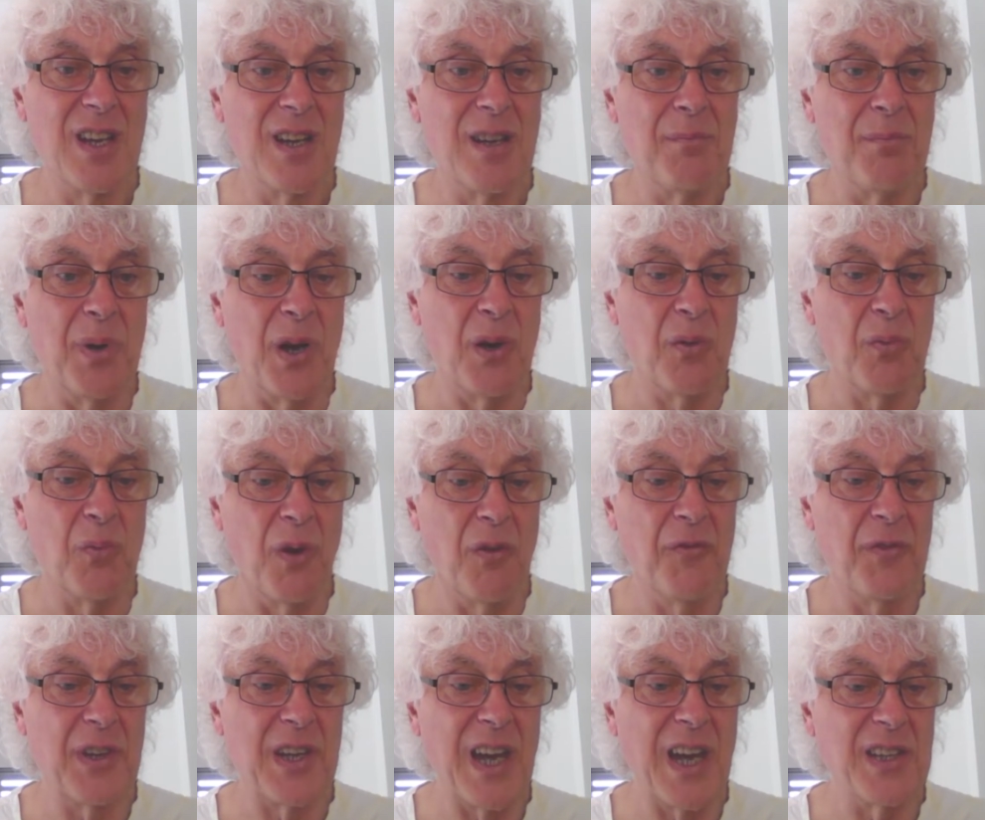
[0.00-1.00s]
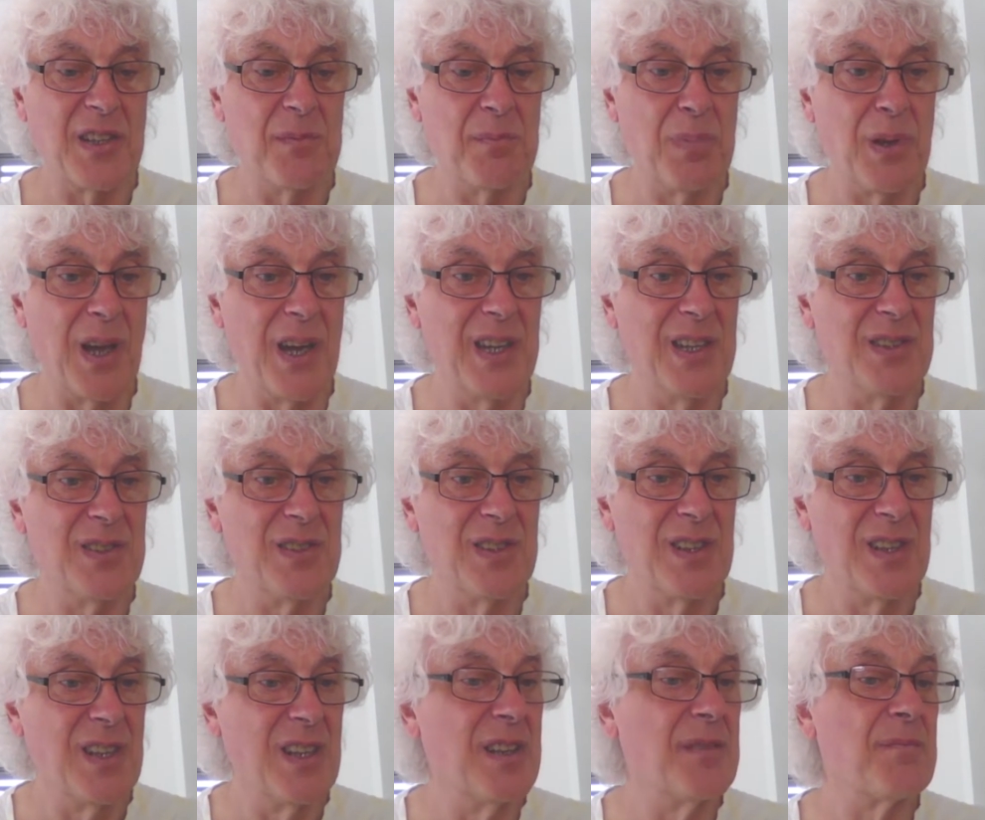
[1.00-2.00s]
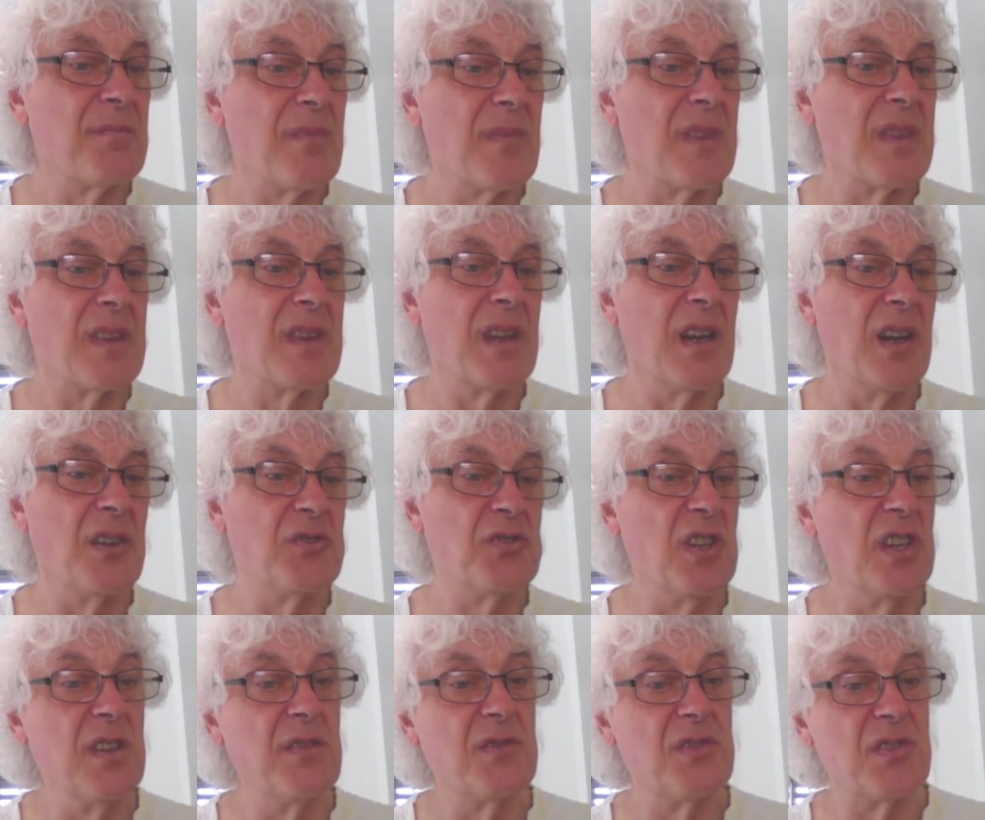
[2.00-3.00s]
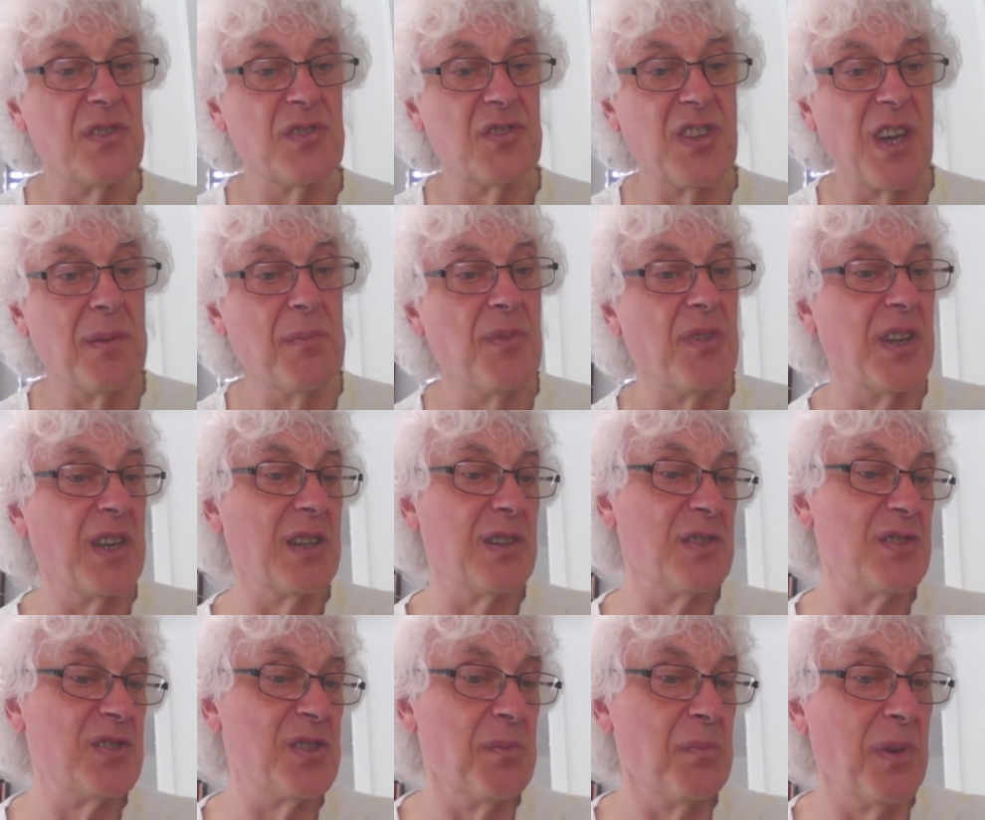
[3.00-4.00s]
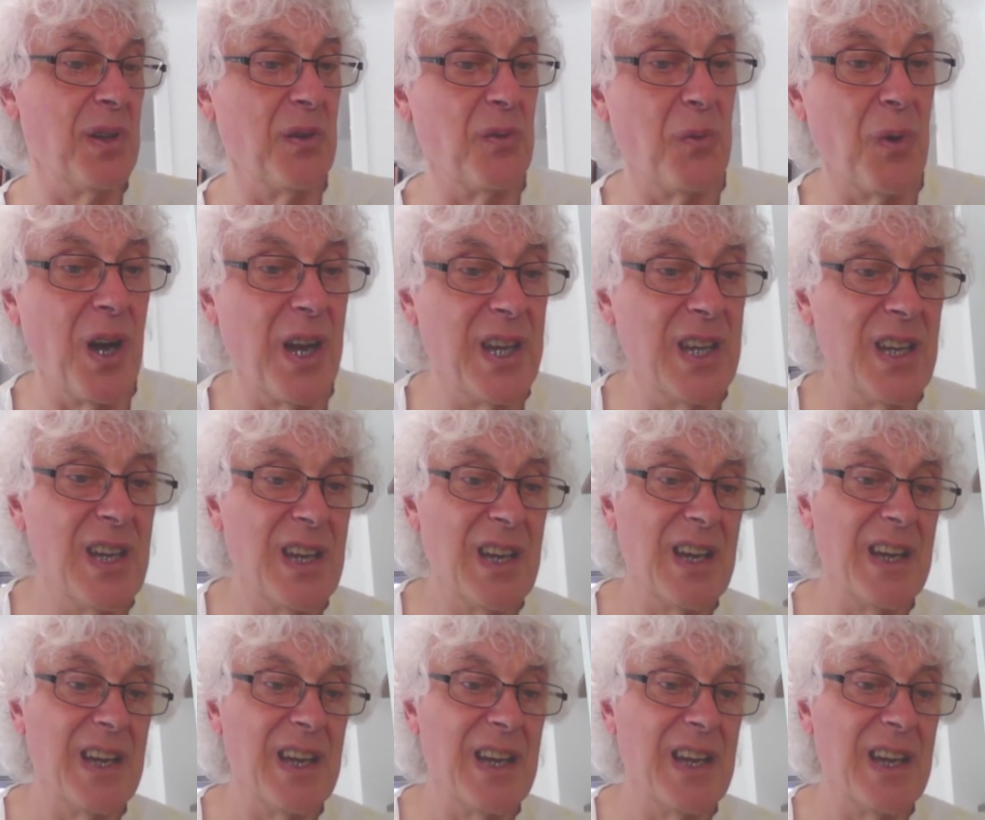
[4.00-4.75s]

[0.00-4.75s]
but what Vaganian played achieves the same thing in a similar way.